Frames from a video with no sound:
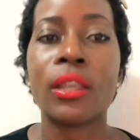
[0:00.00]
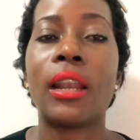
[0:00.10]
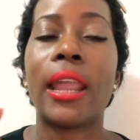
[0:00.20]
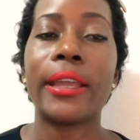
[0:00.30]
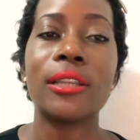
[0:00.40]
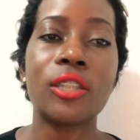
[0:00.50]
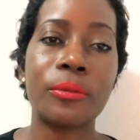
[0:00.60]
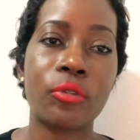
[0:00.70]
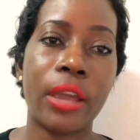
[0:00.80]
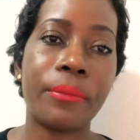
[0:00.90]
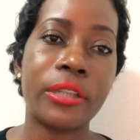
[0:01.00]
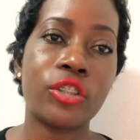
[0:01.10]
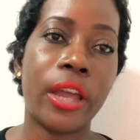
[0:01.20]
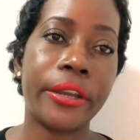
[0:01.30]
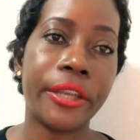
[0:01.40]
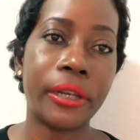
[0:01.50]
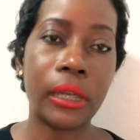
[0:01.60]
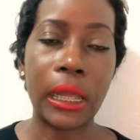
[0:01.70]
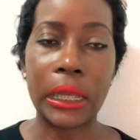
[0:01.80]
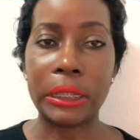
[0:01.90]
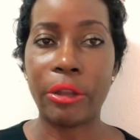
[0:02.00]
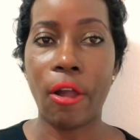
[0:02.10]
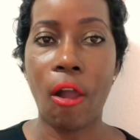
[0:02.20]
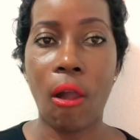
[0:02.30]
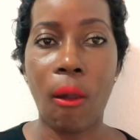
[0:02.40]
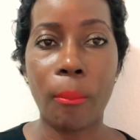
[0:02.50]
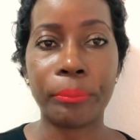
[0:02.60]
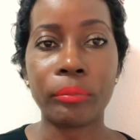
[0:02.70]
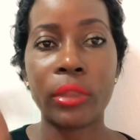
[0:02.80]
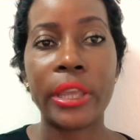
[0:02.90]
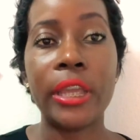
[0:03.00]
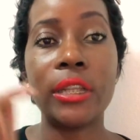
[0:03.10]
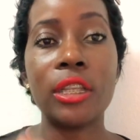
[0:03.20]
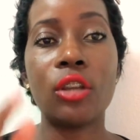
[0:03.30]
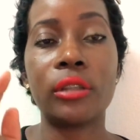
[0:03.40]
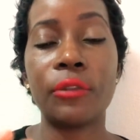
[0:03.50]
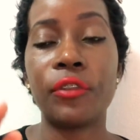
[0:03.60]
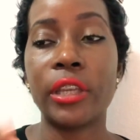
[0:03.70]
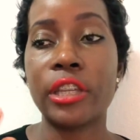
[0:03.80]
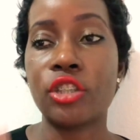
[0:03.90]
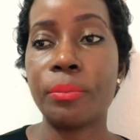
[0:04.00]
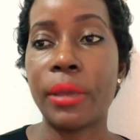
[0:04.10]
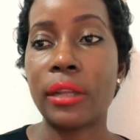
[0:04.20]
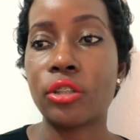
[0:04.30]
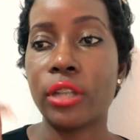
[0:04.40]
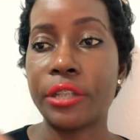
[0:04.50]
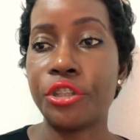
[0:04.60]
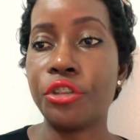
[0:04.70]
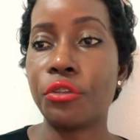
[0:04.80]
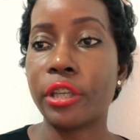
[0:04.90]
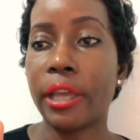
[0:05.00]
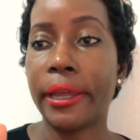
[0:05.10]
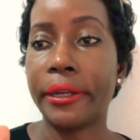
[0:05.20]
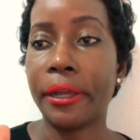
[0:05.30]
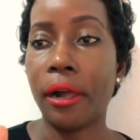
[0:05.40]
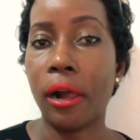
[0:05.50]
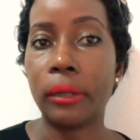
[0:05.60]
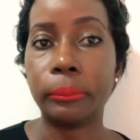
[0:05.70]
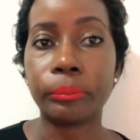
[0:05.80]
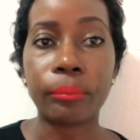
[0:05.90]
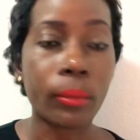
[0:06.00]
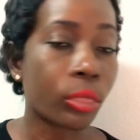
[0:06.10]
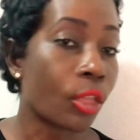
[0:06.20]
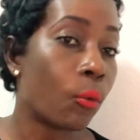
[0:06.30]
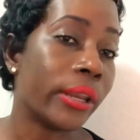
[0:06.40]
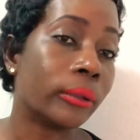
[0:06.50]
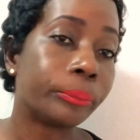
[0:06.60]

like and subscribe my channel and um hit the notification bell so that you can um know